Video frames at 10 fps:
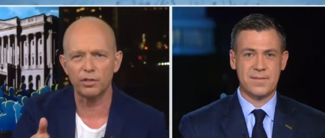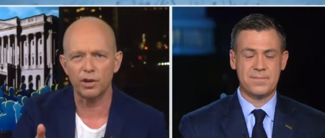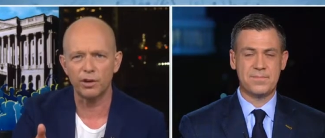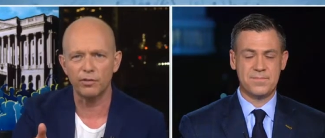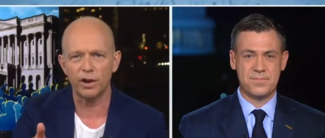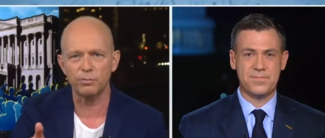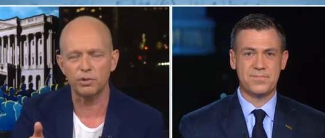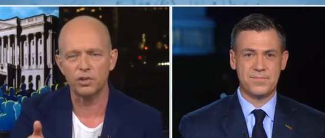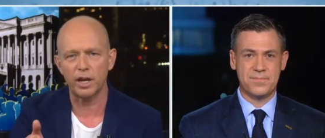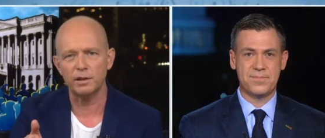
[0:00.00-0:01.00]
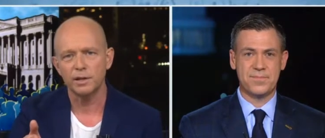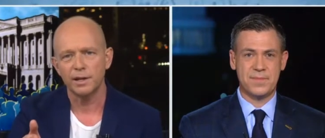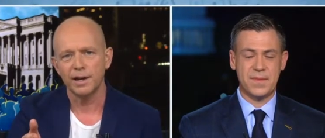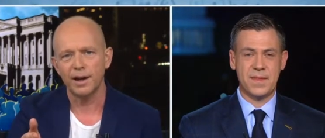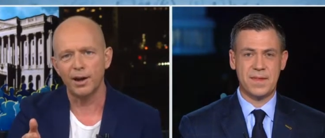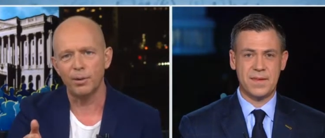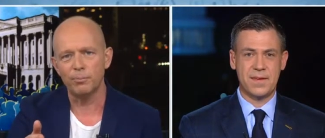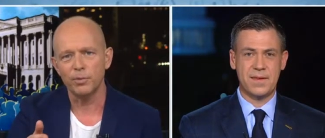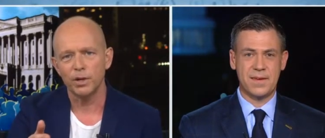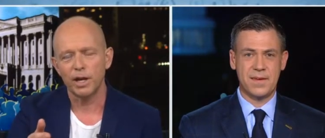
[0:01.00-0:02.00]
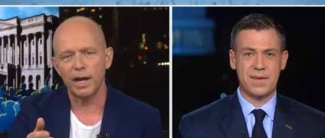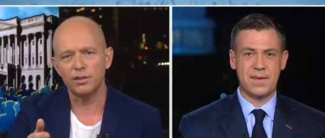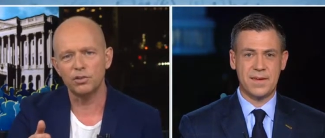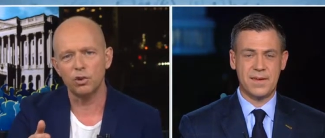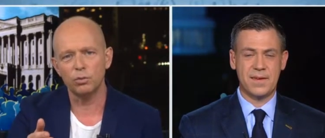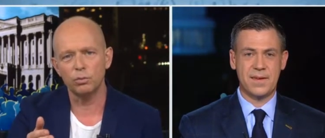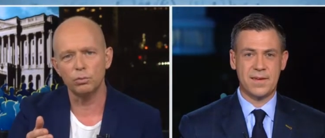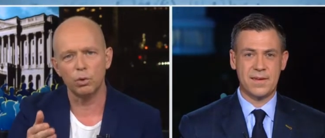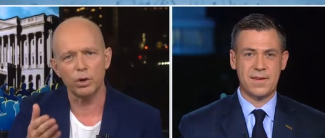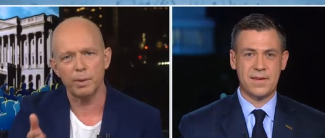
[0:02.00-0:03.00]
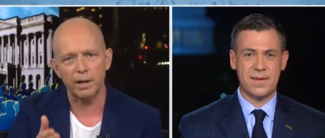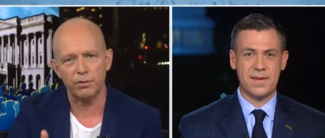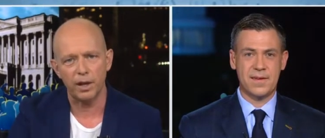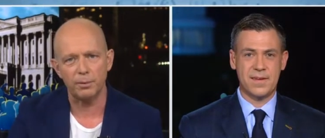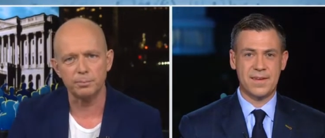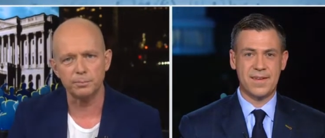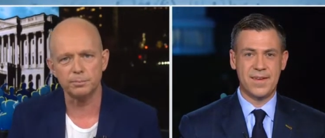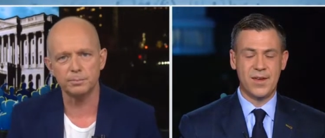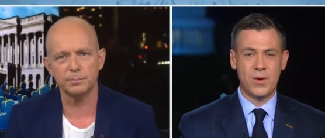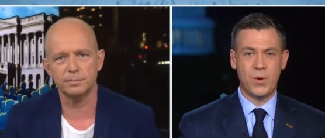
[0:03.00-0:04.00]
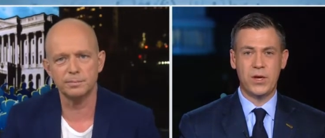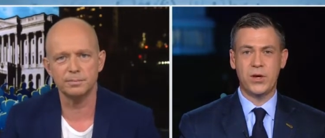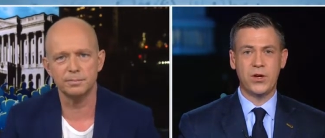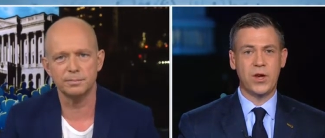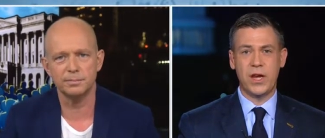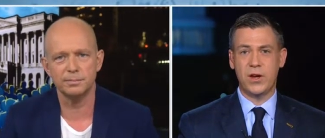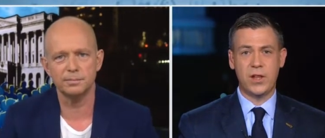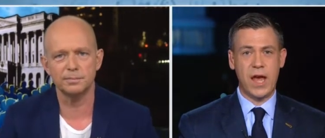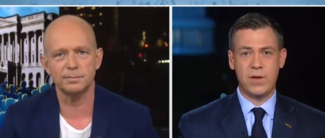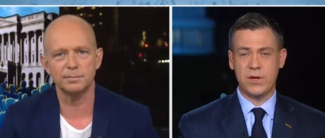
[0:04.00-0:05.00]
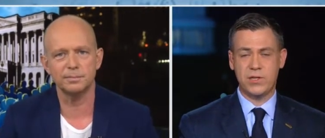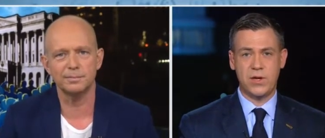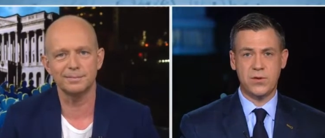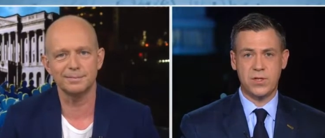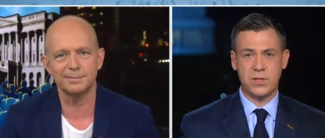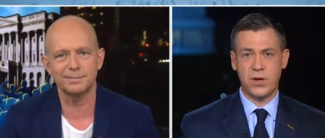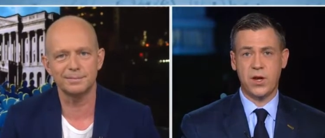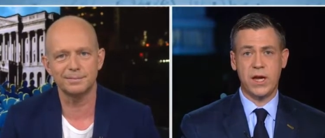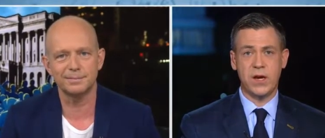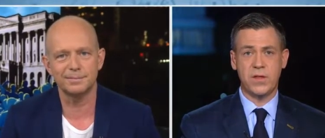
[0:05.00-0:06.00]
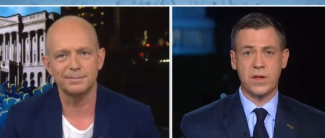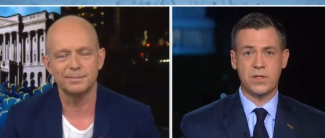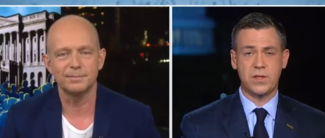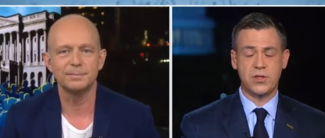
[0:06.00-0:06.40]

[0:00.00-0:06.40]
Speaker 1: 35%. Um, and so, what do you make of that? Well, you're going to hear a lot of excuses. You're going to hear that it's the